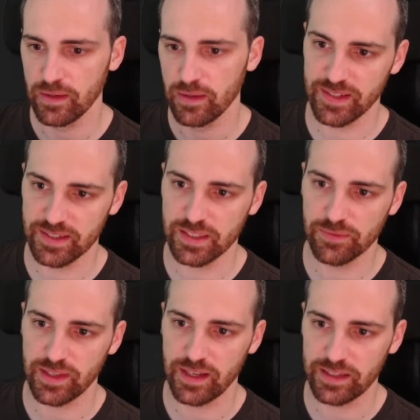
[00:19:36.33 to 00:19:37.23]
this
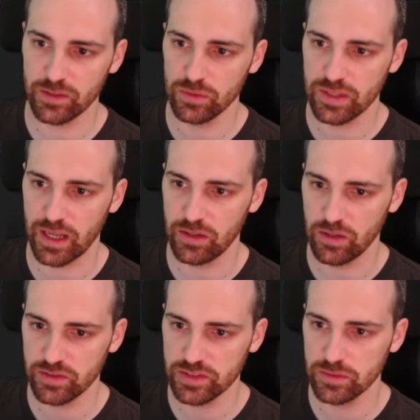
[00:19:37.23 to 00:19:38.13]
receives the latitude and
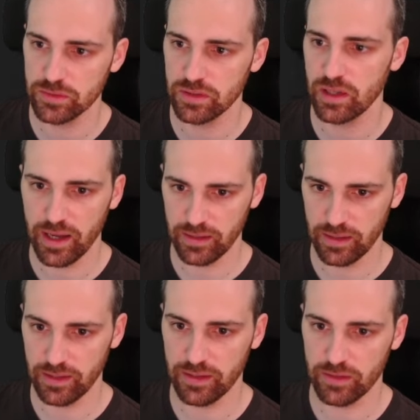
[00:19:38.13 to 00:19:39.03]
longitude, and
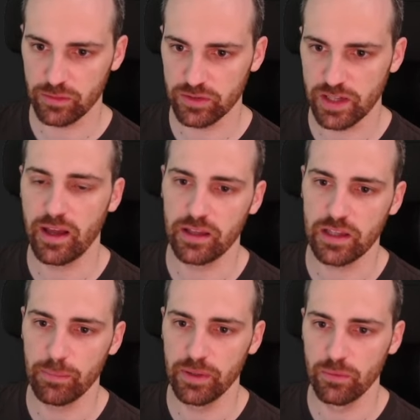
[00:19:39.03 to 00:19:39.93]
it returns a
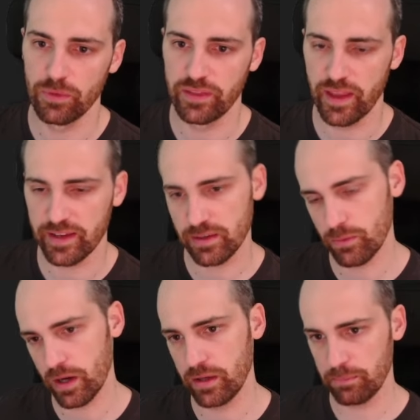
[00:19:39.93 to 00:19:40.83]
tuple with the x and
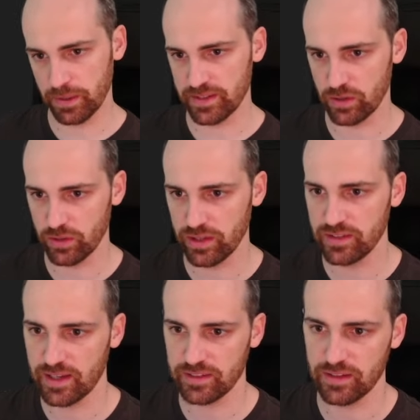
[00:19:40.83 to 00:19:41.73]
y pixel
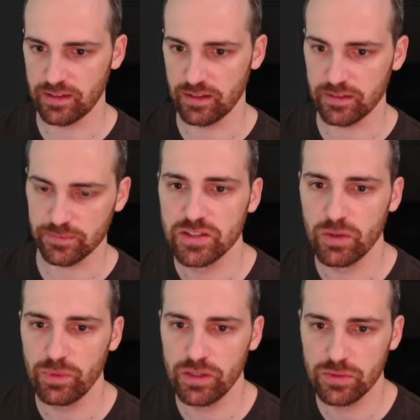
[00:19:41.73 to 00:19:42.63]
coordinates as integers.
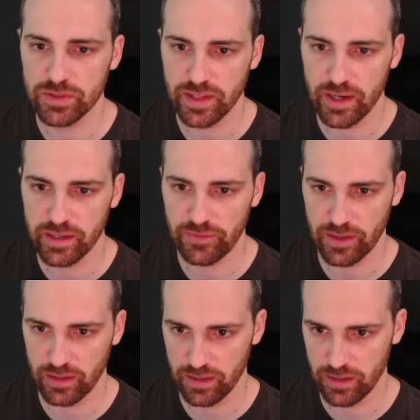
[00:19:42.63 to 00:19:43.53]
So we need to start
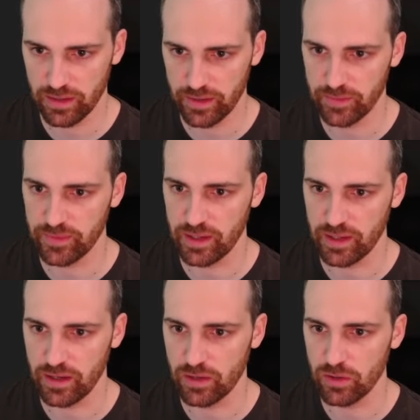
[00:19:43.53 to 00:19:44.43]
defining here
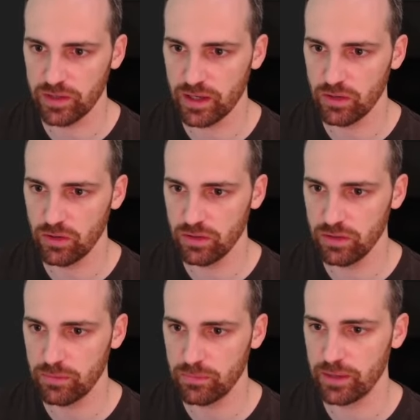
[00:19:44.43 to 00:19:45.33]
the Kodiak
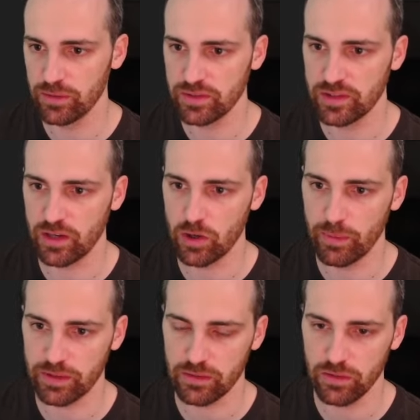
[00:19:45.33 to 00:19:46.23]
long minus the
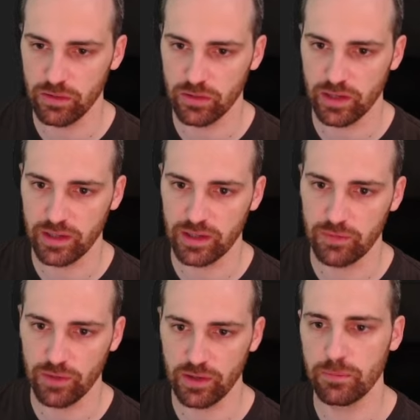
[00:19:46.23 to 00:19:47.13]
Hobart long, okay, the
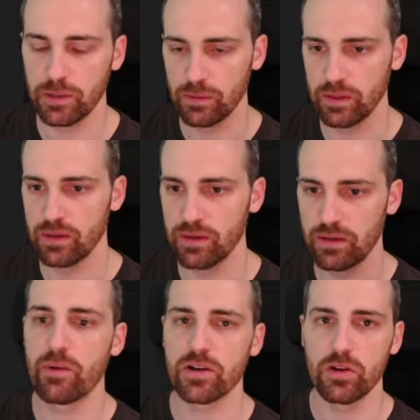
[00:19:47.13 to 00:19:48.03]
difference between
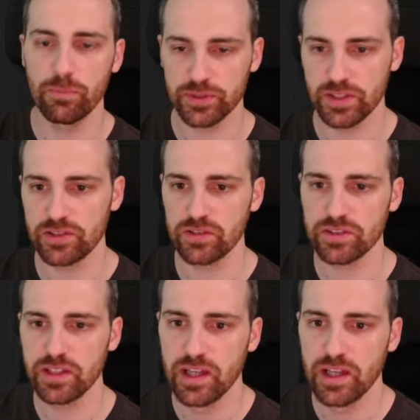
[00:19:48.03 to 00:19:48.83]
our known positions,